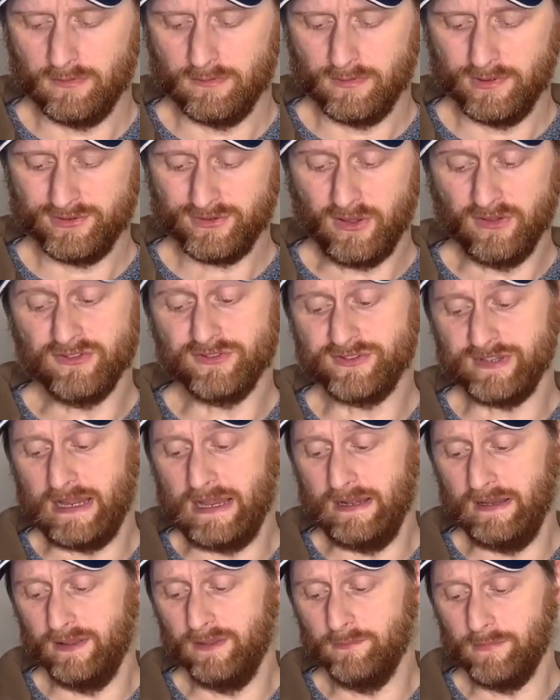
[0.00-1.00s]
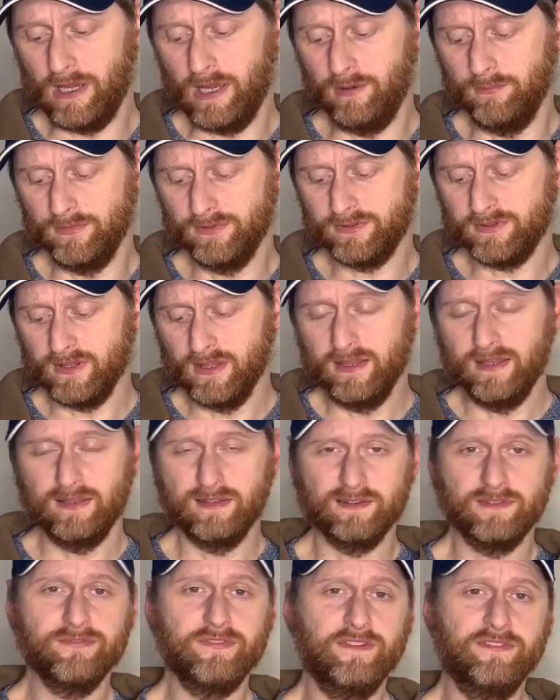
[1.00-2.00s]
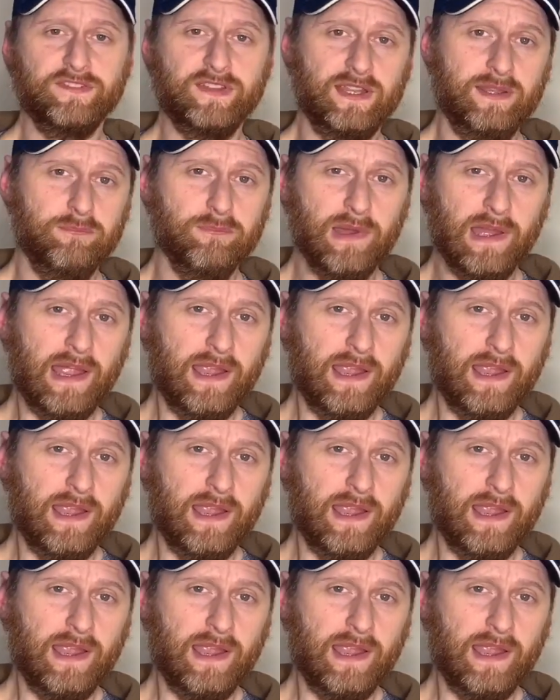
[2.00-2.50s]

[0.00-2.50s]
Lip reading: it's on sale at the moment, it's £15.